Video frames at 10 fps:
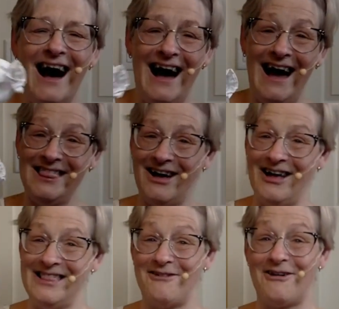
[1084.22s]
I
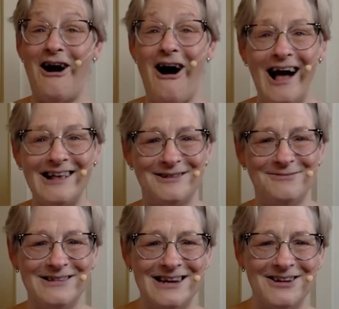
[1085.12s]
thought they were
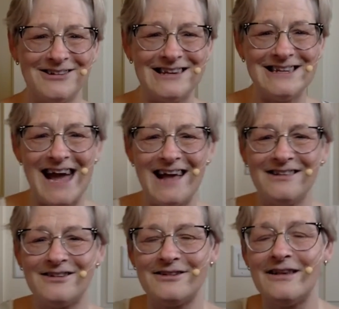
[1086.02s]
awesome singers and
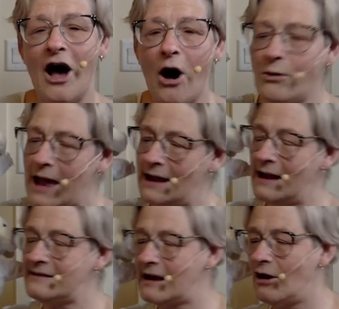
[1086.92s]
dancers. Okay,
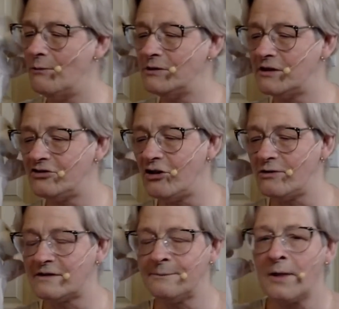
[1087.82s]
let's get on with the
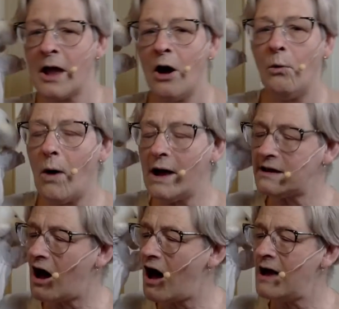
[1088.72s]
jokes.
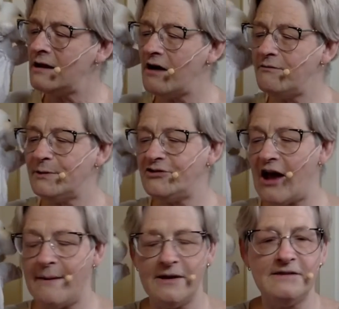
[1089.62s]
What kind of
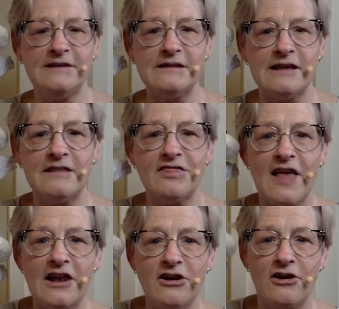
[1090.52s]
pajamas does a
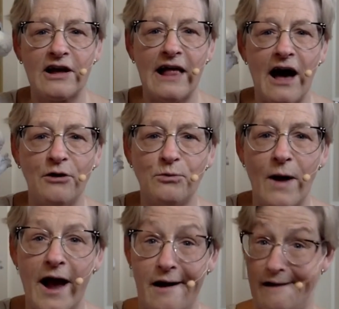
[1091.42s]
thundercloud
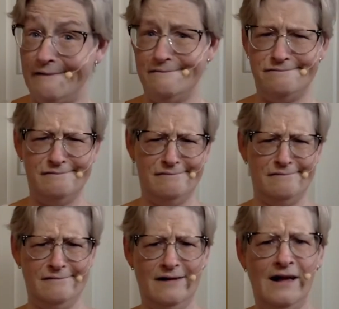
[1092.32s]
wear?
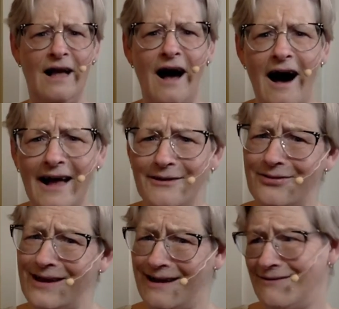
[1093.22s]
I
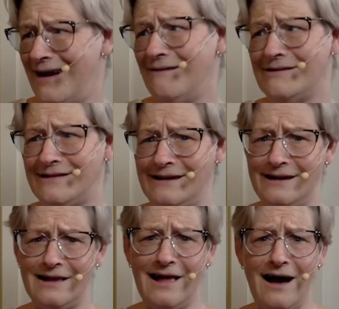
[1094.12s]
don't think I've ever seen
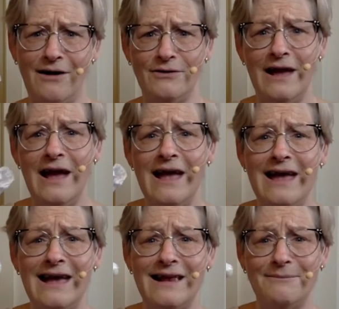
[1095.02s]
a cloud
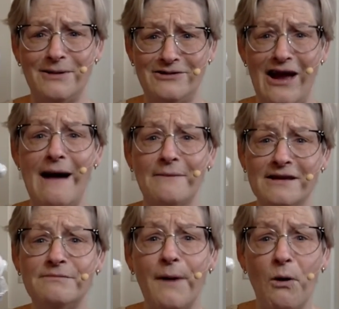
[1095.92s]
in
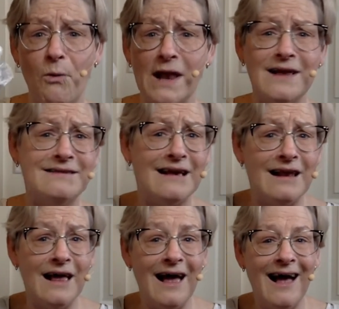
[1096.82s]
pajamas, but what is it?